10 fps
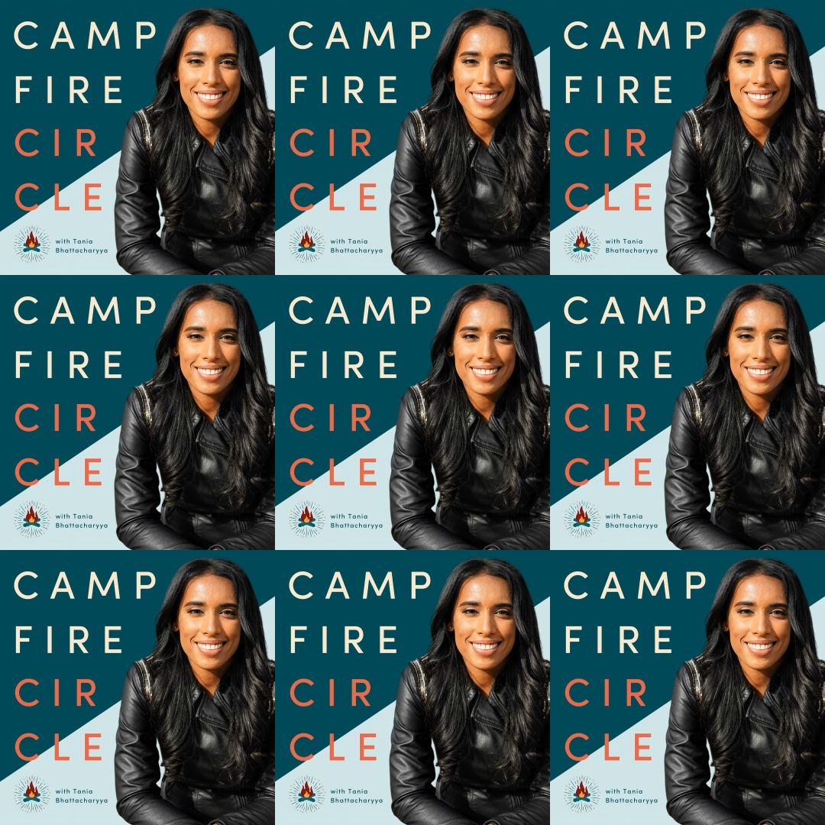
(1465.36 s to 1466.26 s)

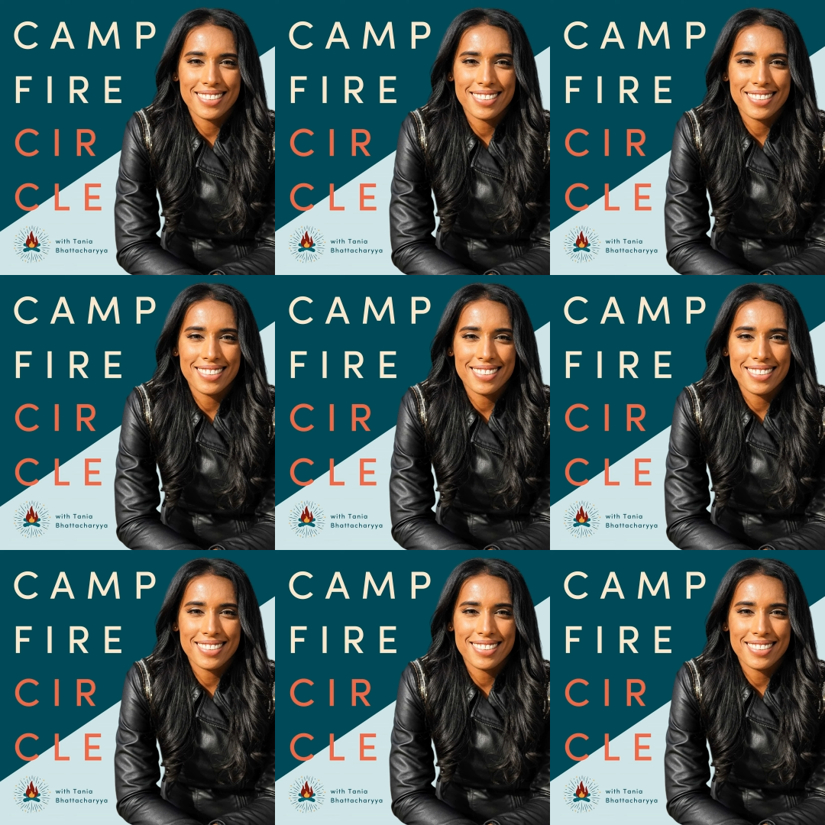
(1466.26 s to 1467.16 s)

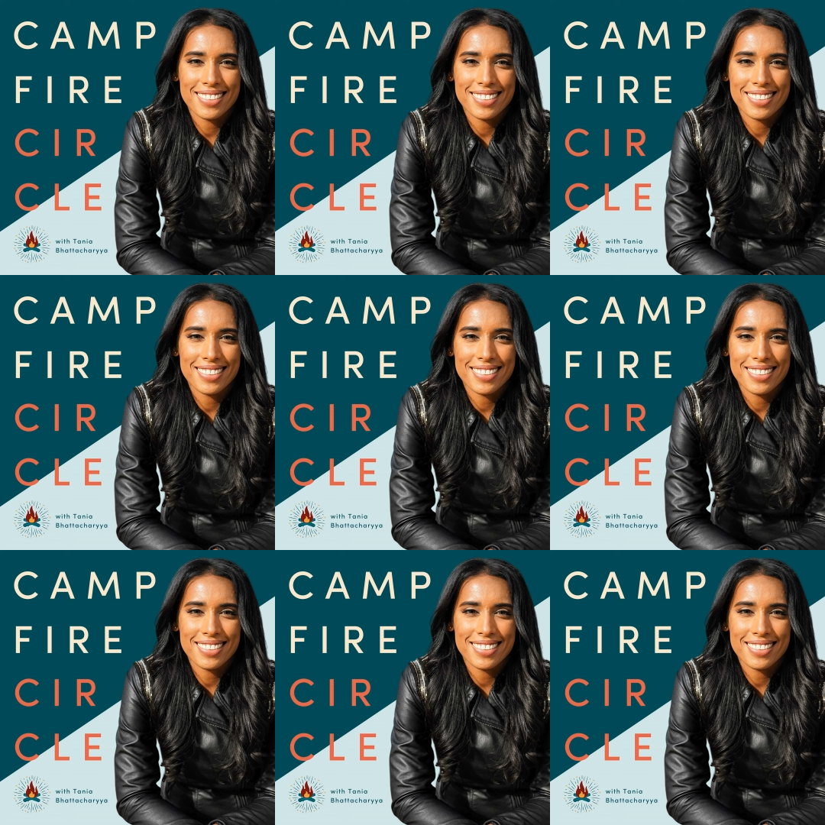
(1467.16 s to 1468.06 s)

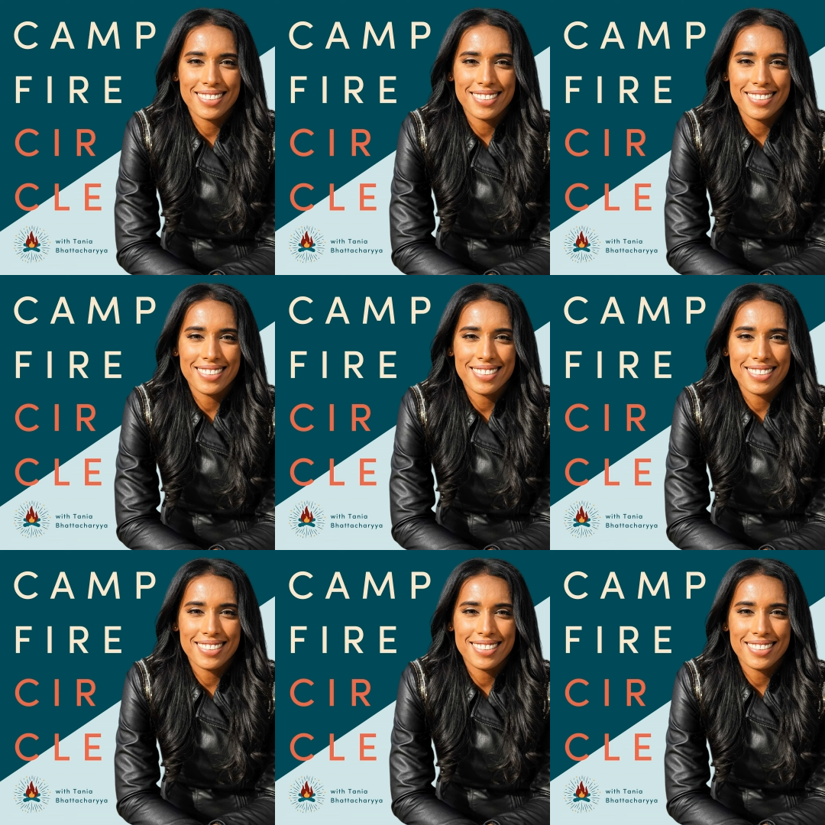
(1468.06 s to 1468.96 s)

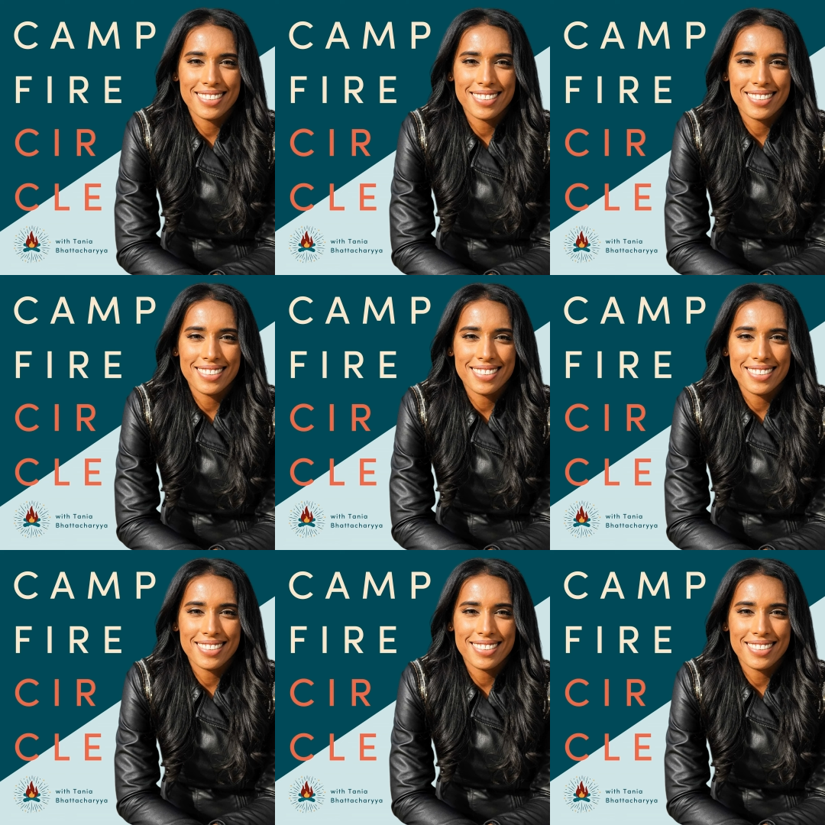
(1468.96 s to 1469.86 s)

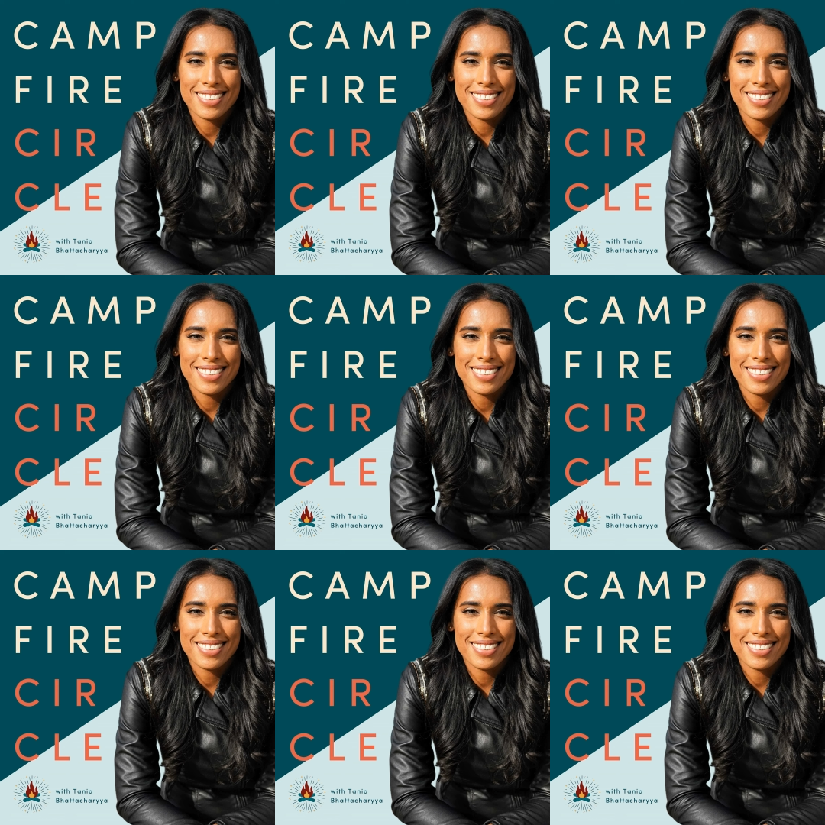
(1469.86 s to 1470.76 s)

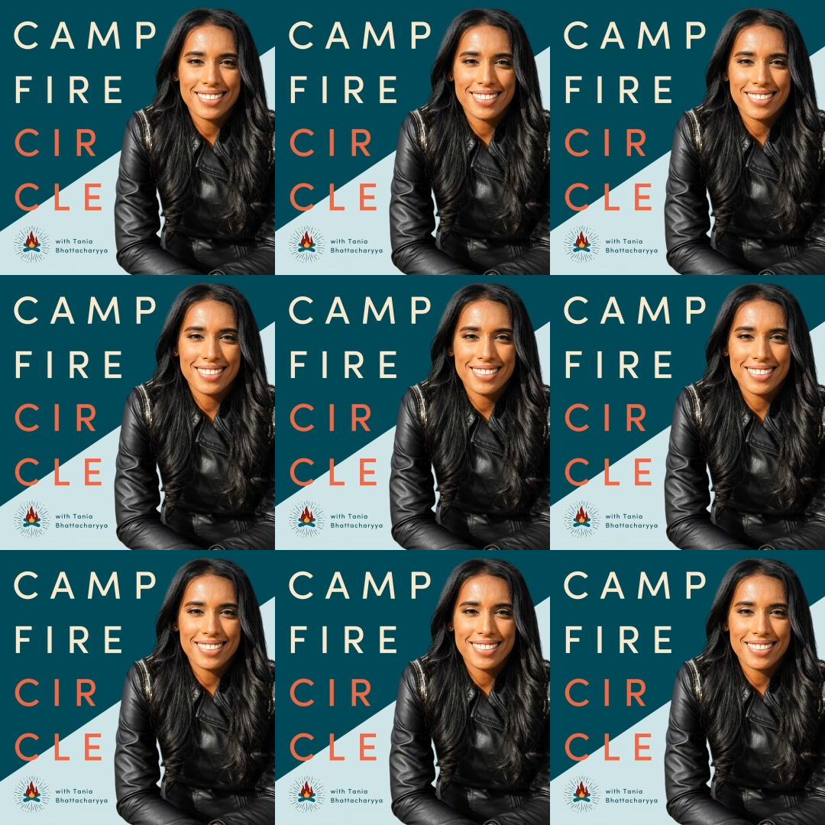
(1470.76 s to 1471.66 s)

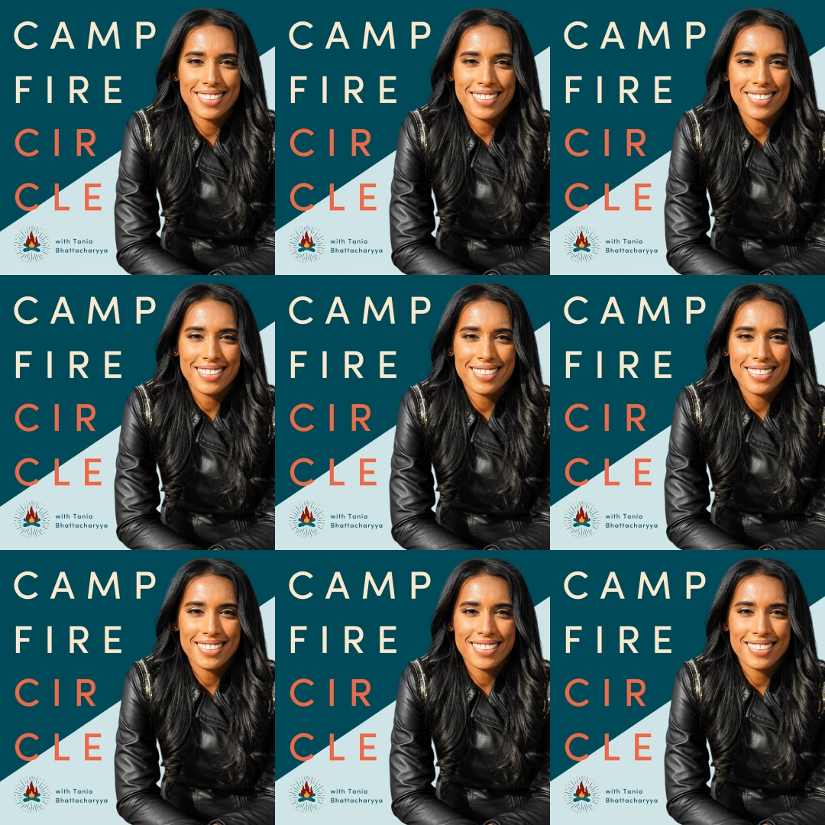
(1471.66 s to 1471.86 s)
This is a still picture; no speech is visible.